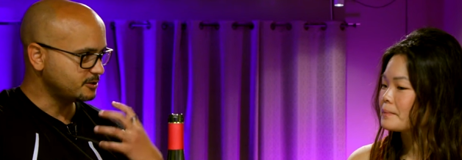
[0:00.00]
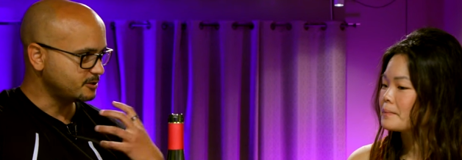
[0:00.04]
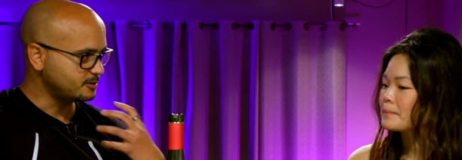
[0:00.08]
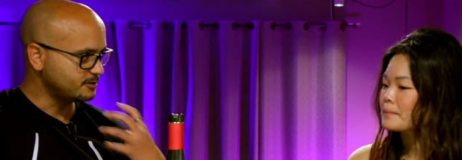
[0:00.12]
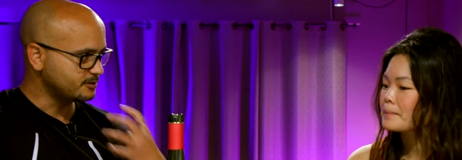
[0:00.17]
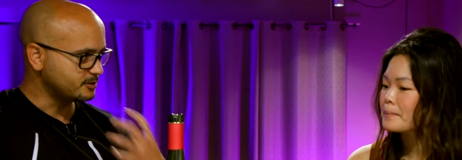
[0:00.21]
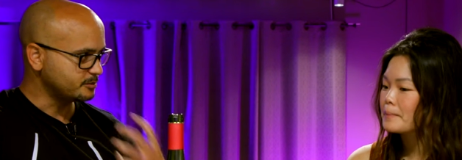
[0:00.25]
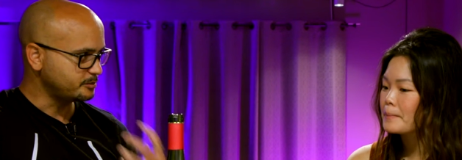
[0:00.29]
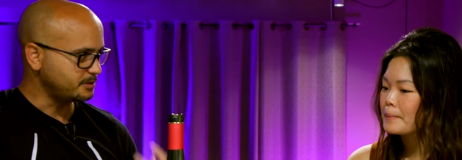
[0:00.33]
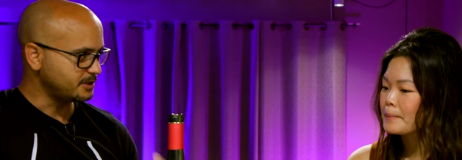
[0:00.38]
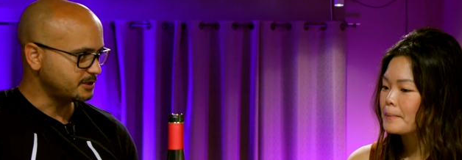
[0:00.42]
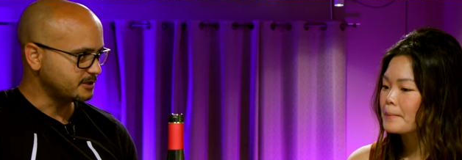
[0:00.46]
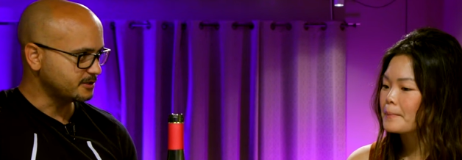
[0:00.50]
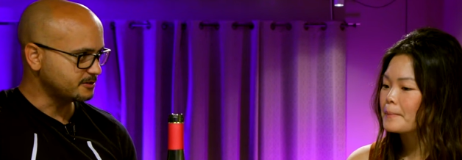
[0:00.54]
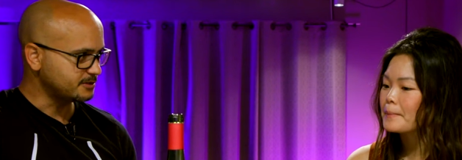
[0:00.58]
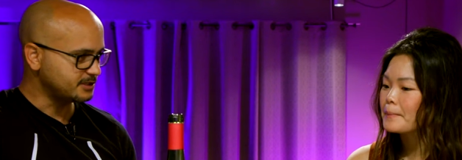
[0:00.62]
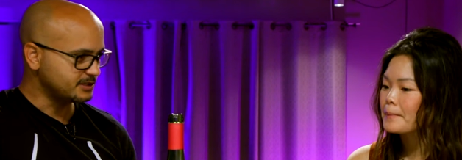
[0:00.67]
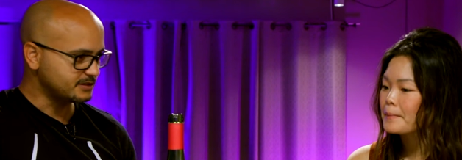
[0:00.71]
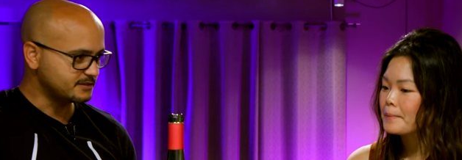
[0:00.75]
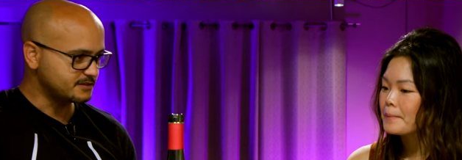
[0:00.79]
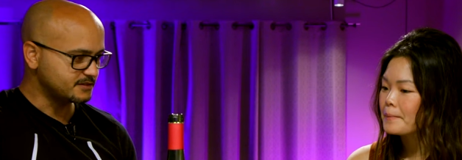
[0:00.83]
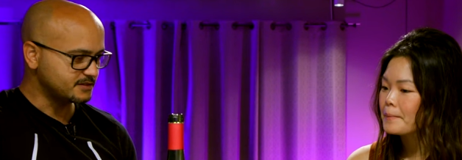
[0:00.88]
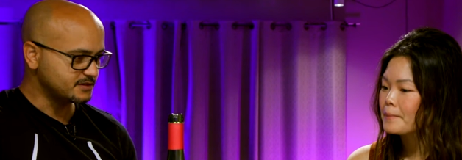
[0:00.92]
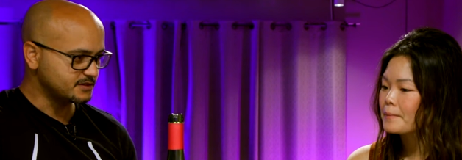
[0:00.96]

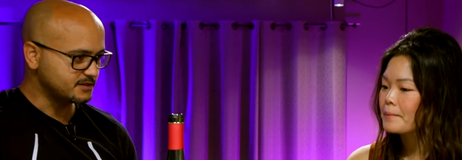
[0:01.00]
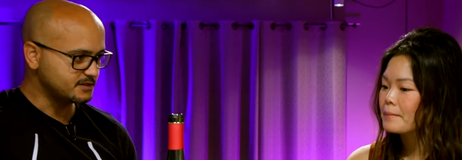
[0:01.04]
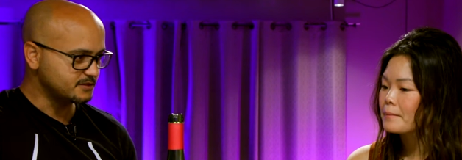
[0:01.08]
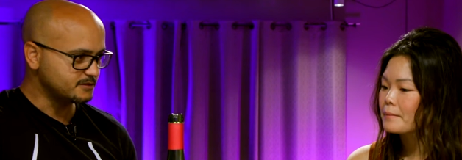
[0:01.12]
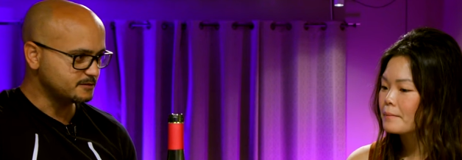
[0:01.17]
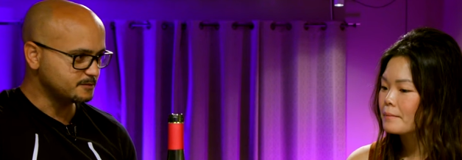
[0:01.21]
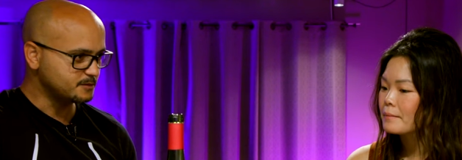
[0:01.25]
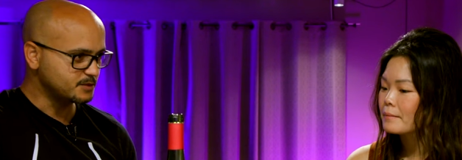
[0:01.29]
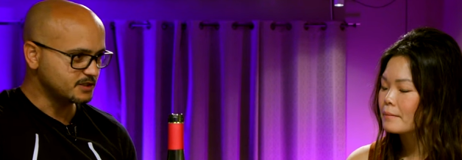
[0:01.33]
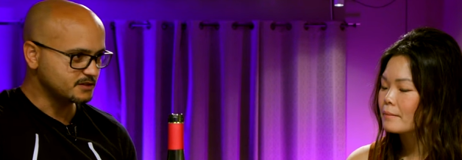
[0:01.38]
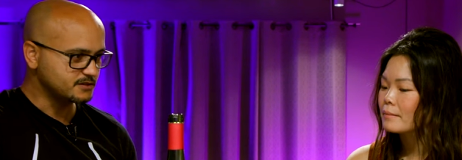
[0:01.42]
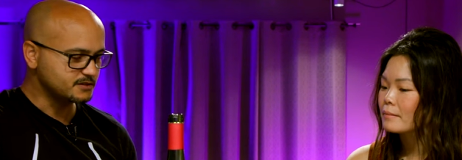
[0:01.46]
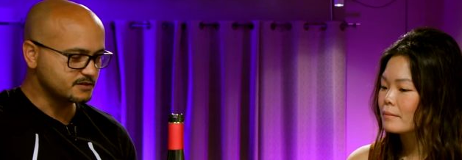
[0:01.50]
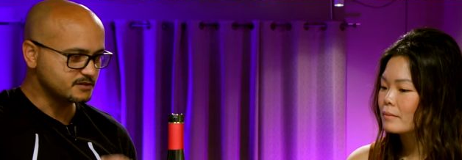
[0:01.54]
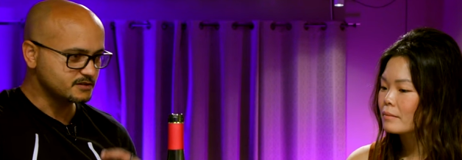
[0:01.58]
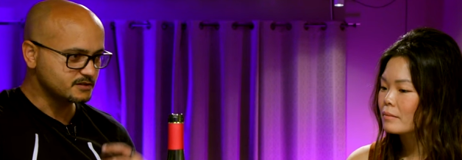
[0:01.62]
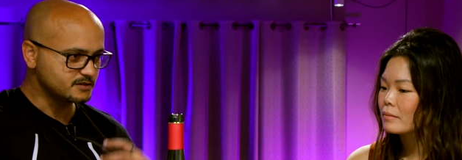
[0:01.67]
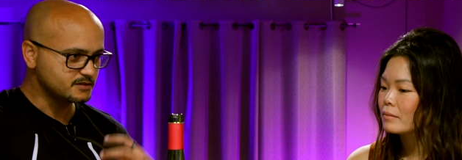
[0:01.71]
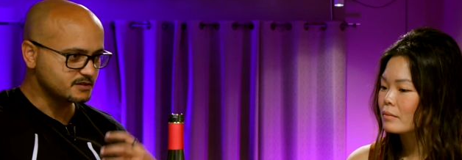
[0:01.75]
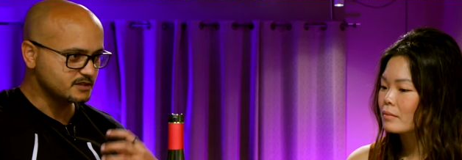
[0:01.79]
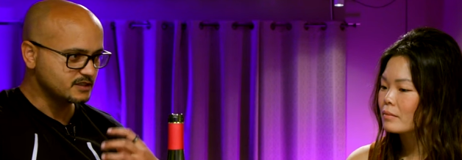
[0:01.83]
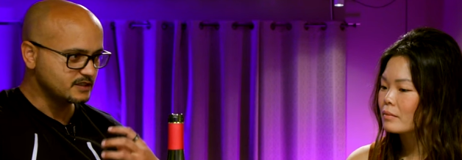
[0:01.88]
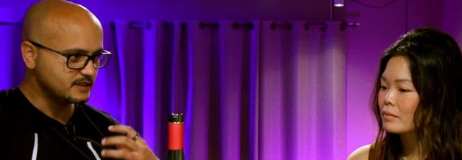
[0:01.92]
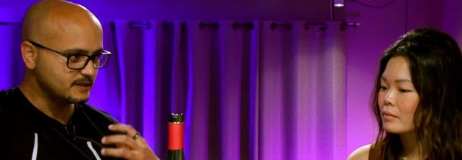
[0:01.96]
Speaker 1: overbearing Zin that's
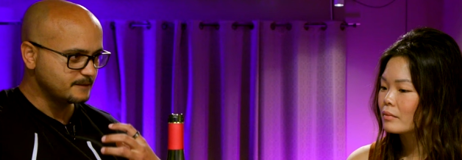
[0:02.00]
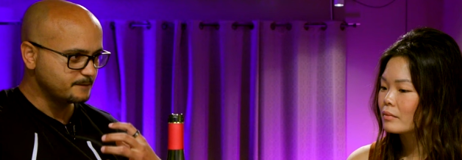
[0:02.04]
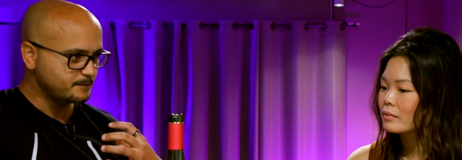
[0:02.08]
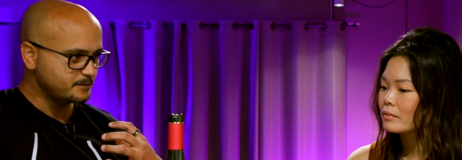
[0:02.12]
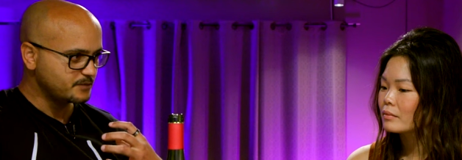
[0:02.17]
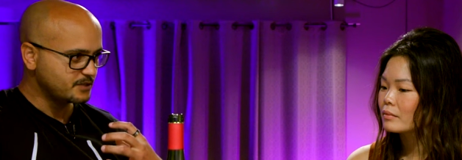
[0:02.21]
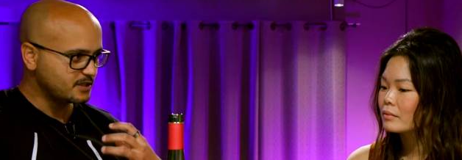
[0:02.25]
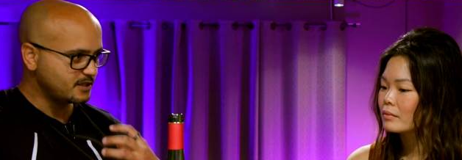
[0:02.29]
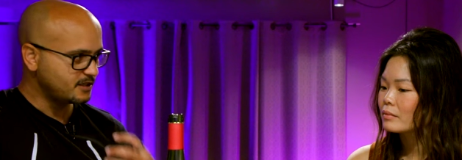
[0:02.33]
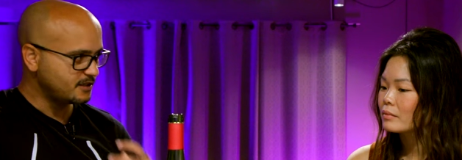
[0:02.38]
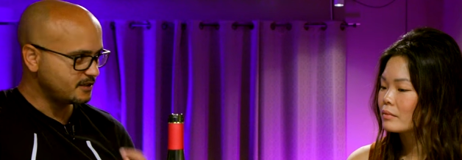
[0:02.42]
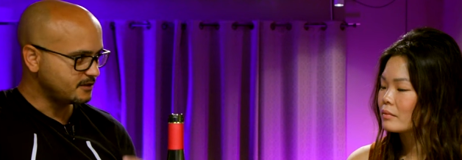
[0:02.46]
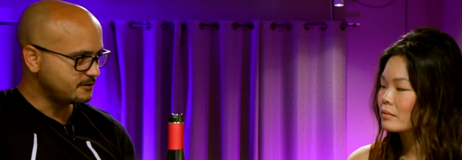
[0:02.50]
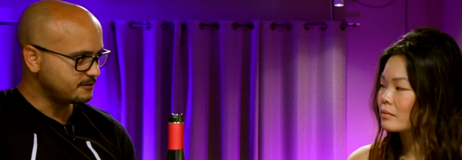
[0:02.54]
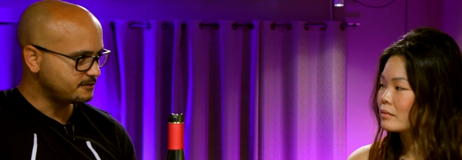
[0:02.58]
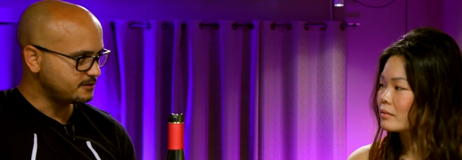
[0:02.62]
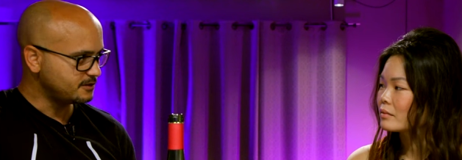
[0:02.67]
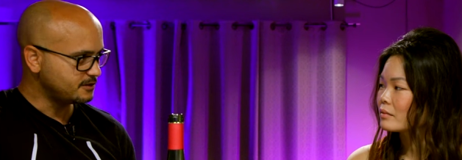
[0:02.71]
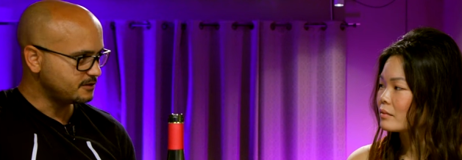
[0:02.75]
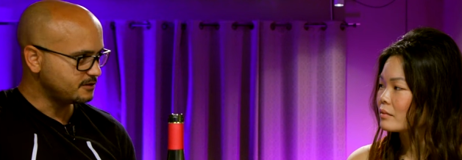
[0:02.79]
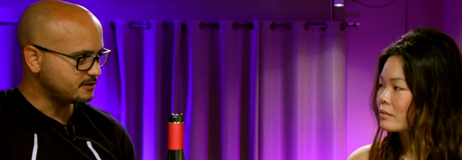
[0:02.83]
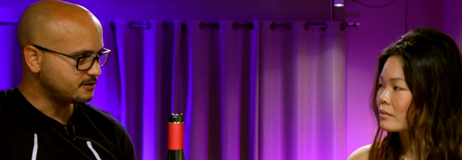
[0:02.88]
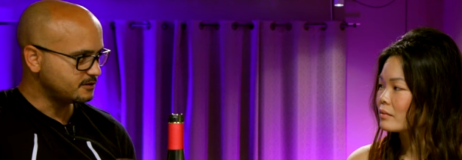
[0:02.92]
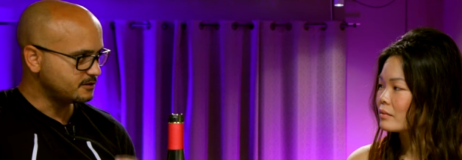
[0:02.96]
just
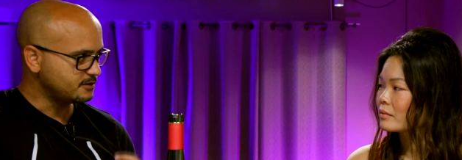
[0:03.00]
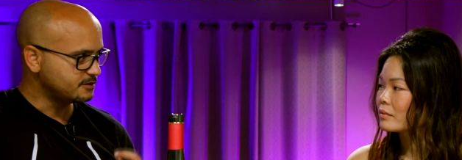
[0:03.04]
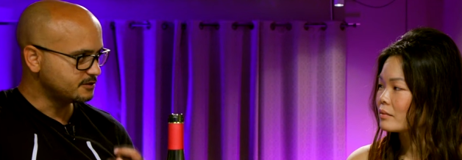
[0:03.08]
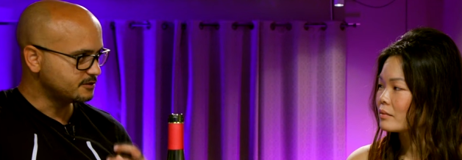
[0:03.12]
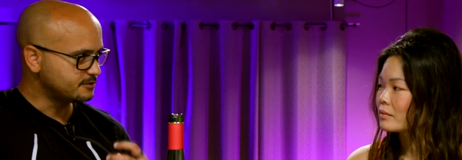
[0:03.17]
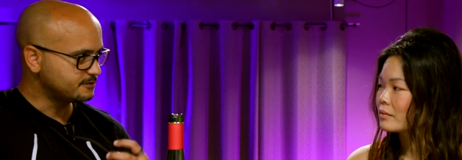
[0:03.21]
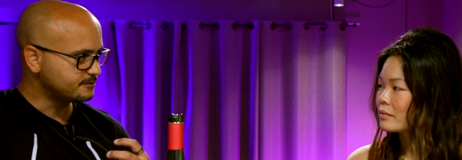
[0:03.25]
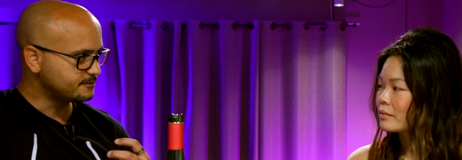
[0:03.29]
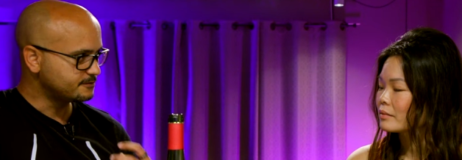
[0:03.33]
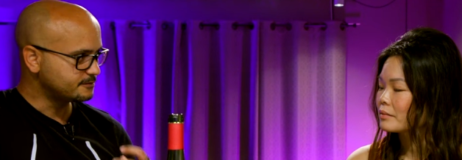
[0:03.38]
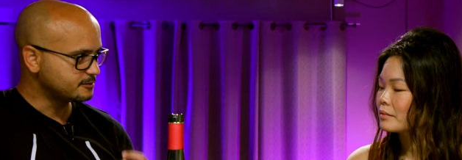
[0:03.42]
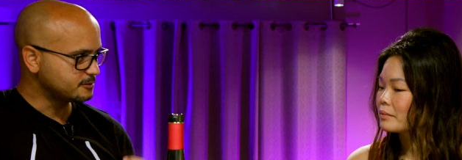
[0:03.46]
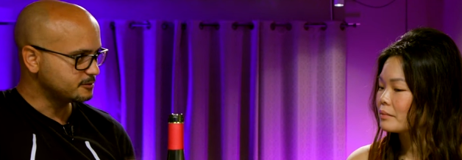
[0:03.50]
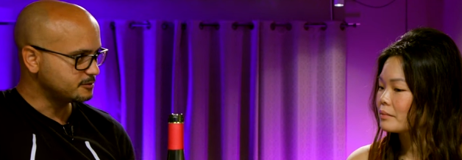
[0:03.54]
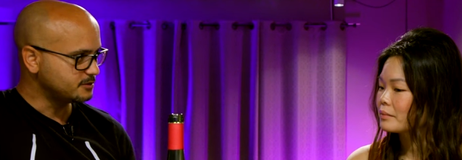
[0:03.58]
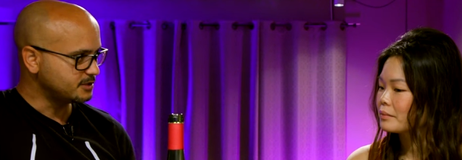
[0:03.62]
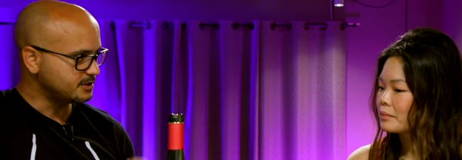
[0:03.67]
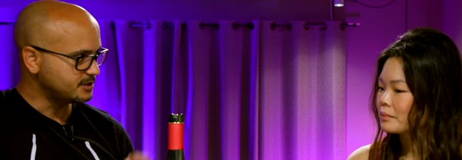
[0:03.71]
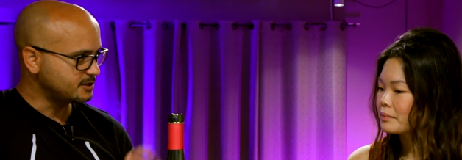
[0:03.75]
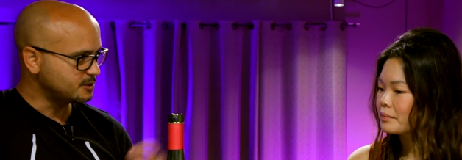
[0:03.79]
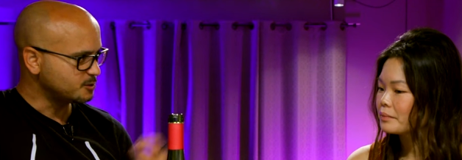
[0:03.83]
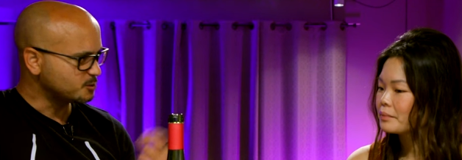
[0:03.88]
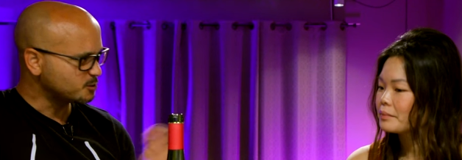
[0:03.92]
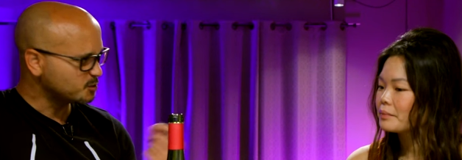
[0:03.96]
heavy on the fruit and mm-hmm.